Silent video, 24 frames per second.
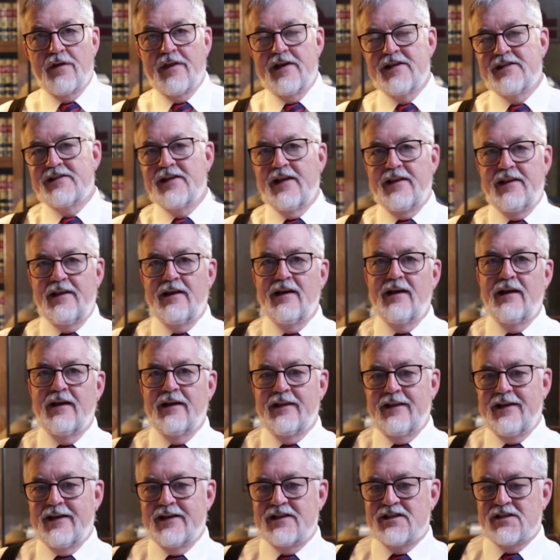they said
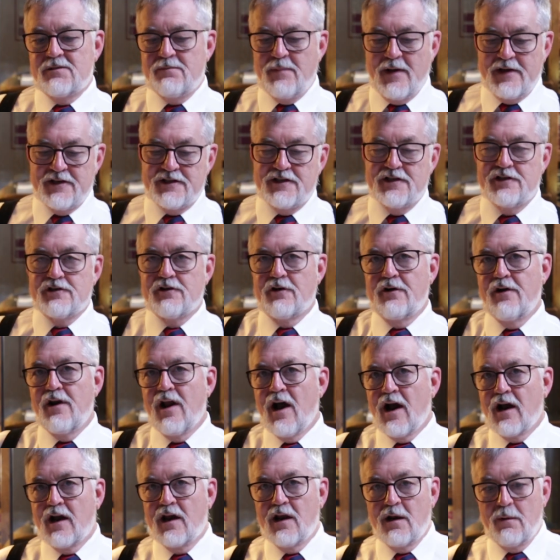the expenses are
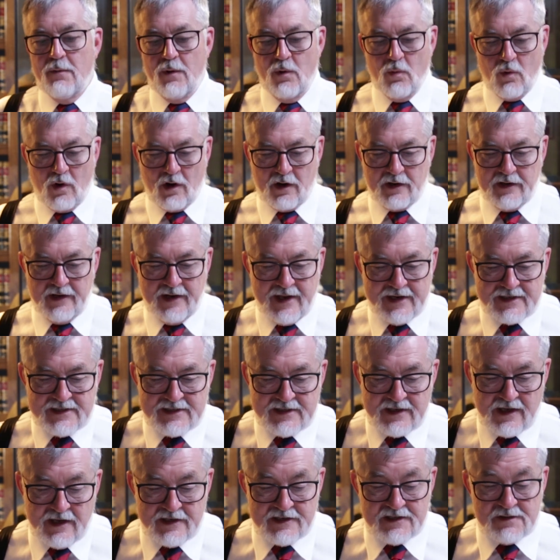not going to be worked, and that's
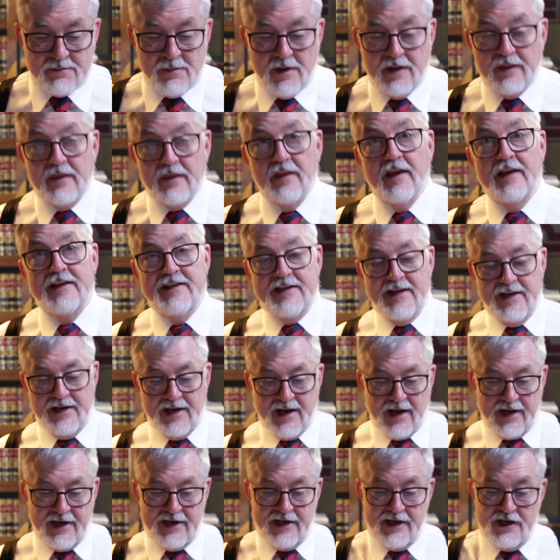Smith,
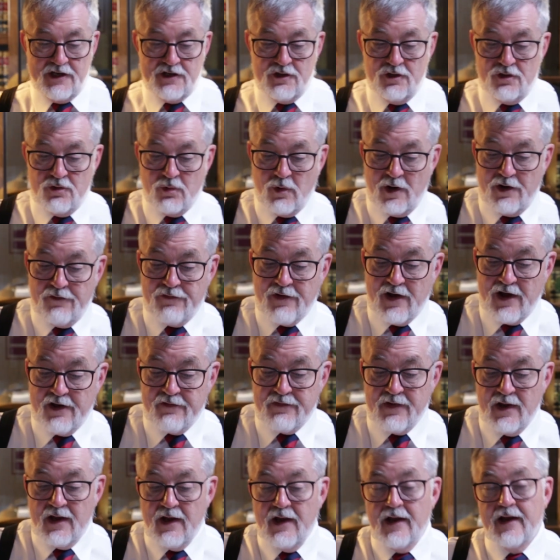1990, 225
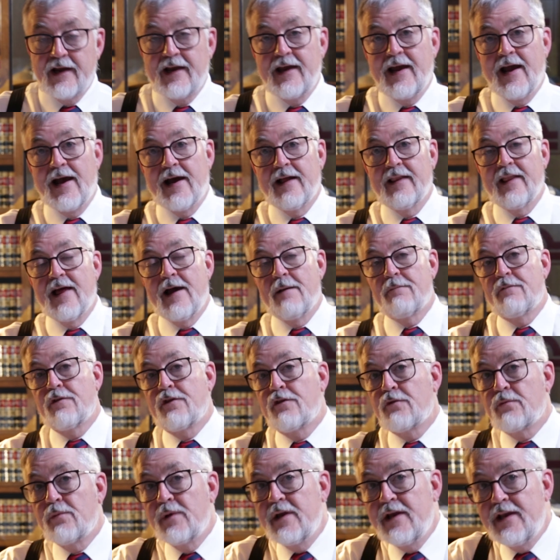Cal App
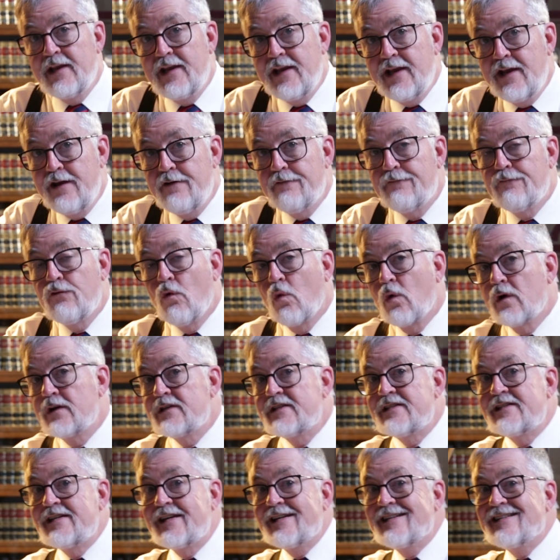3D
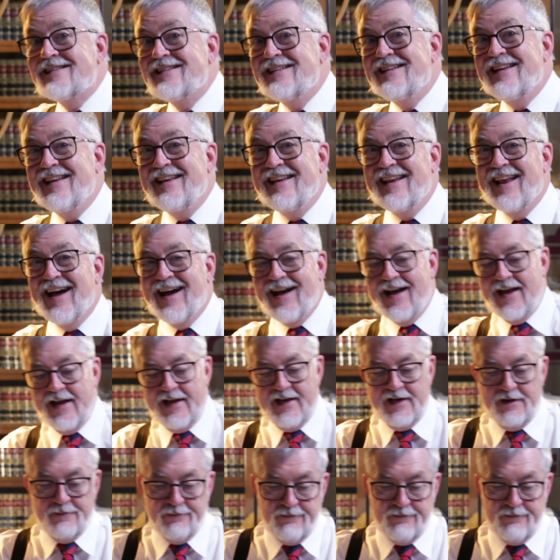469.